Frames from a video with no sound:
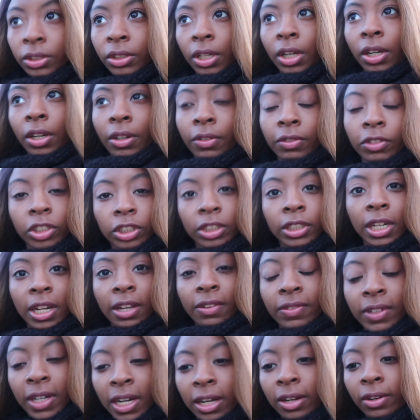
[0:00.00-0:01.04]
So I've just
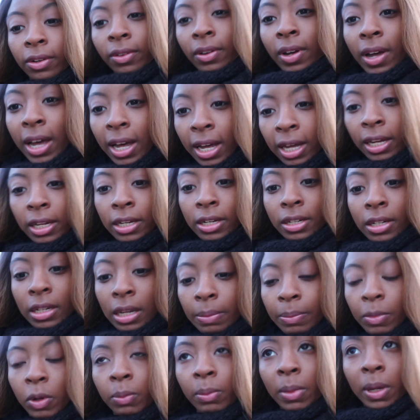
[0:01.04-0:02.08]
left out and
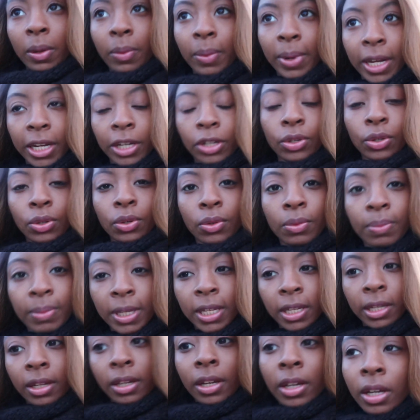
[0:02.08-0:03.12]
I'm on my way to
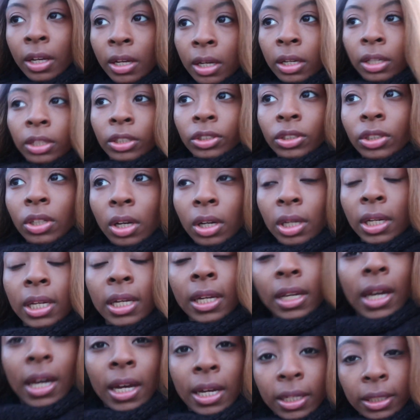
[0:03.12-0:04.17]
meet
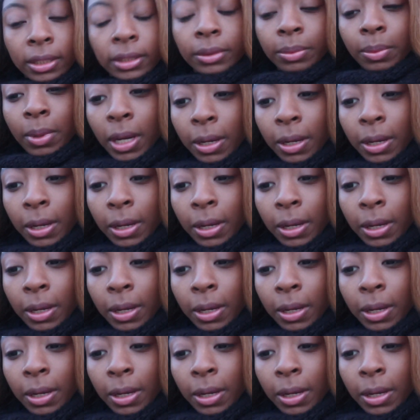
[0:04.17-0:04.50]
Charlie at his